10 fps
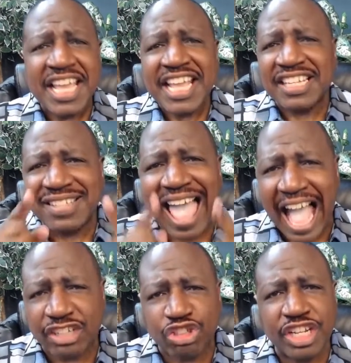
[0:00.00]
is
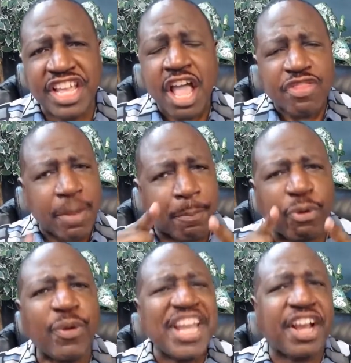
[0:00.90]
actually the
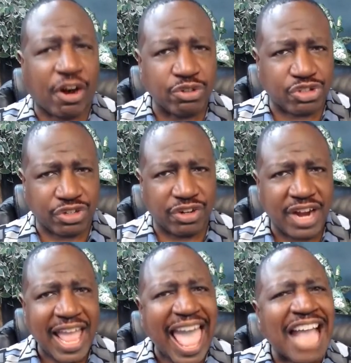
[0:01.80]
precursor
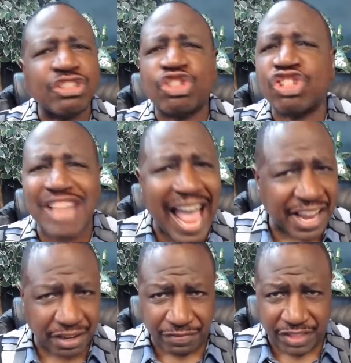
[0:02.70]
and
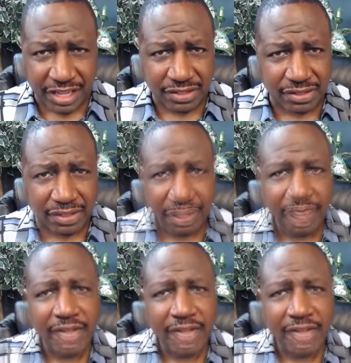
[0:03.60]
sign of this.